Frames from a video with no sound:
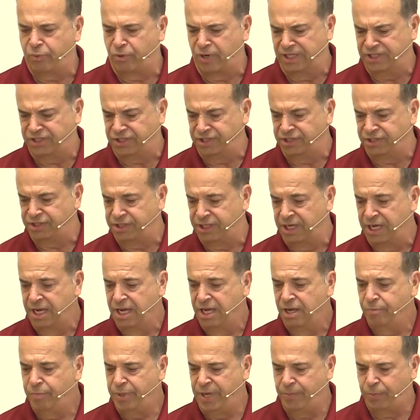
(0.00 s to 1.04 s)
presses.
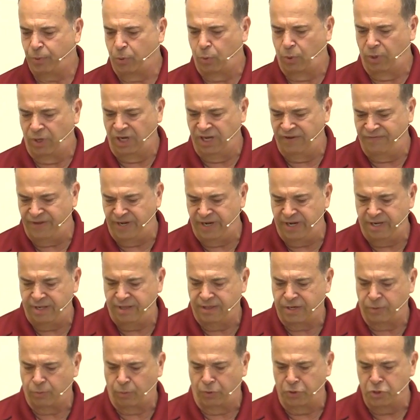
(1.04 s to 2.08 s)
People will live in
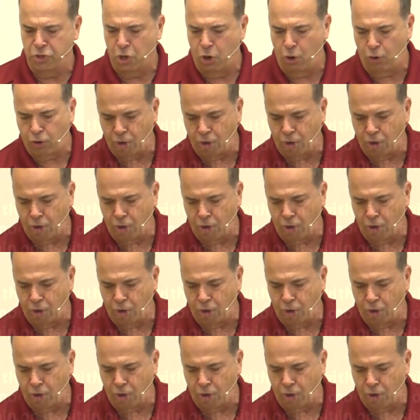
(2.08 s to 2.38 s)
it. There will no